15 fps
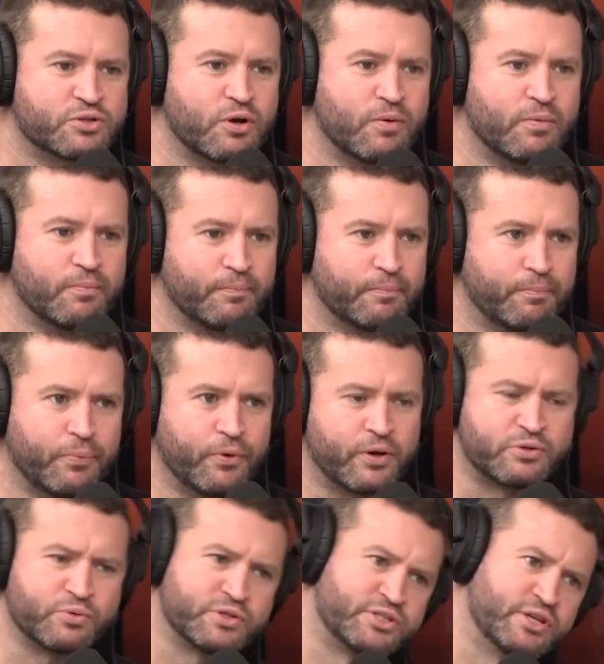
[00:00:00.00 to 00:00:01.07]
got put
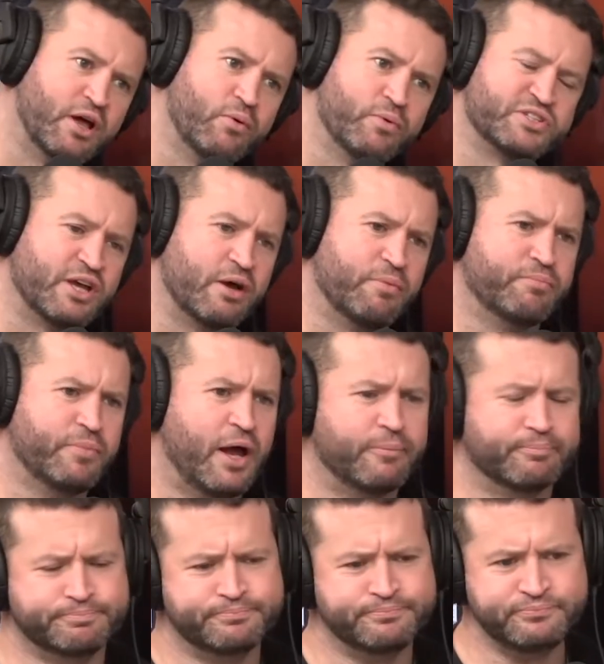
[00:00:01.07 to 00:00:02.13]
into a cell with
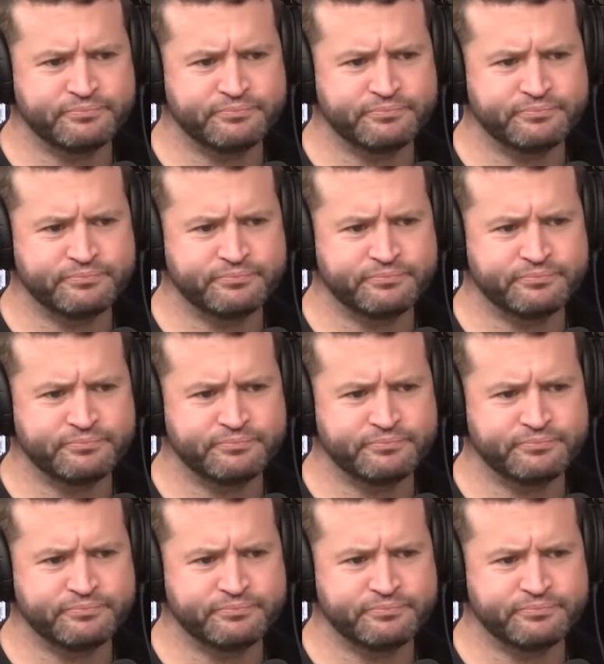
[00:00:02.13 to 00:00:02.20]
some